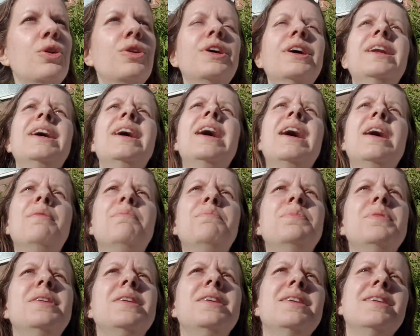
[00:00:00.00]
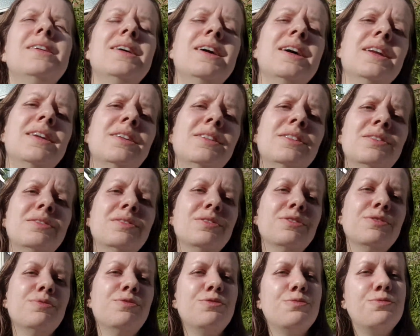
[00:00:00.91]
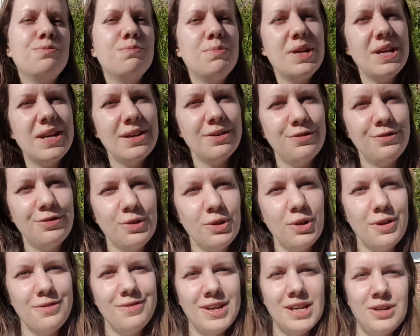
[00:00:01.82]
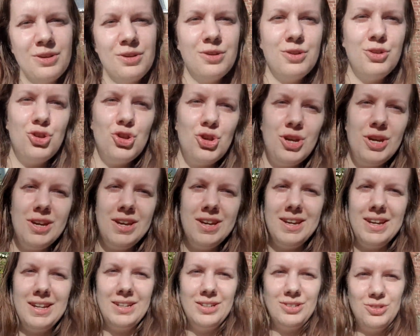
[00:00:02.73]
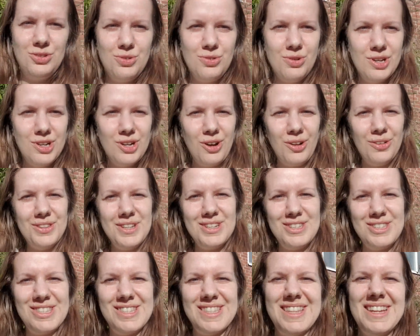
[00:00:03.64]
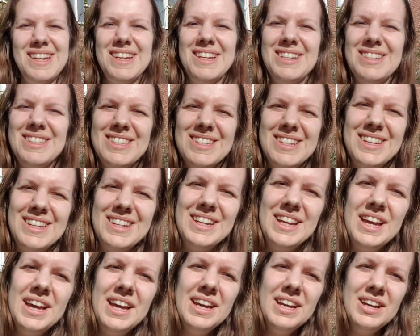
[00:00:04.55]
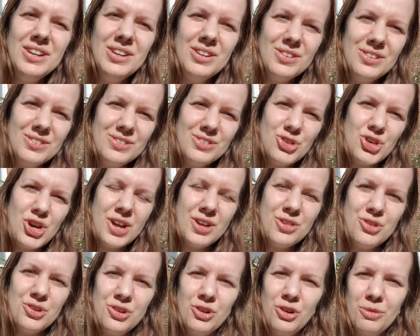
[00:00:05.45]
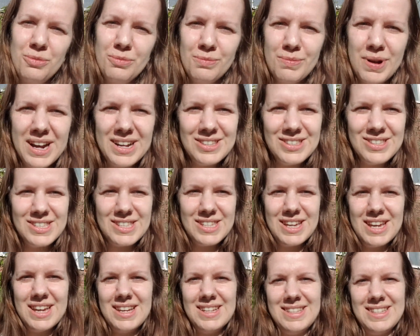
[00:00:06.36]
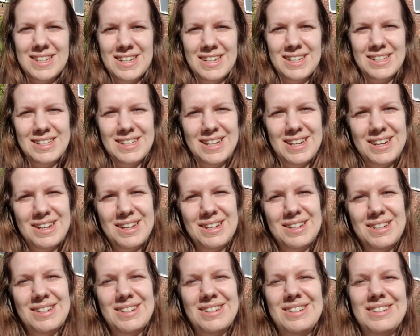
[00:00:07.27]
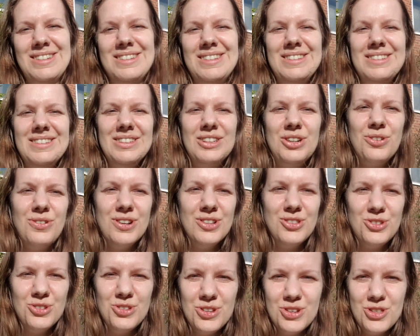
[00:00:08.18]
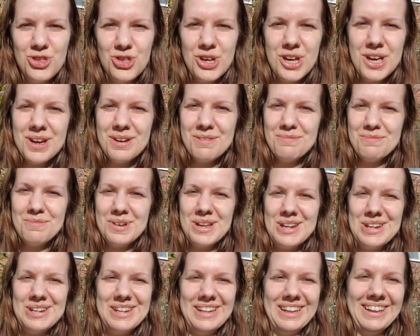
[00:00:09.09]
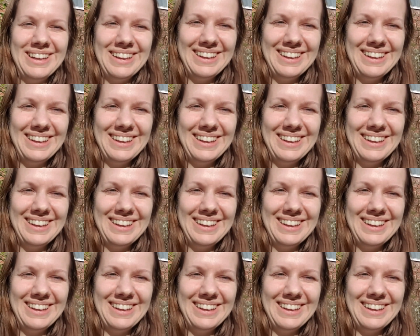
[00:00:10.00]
and happy and being full of energy and doing all these things and changing your mindset and going to the gym and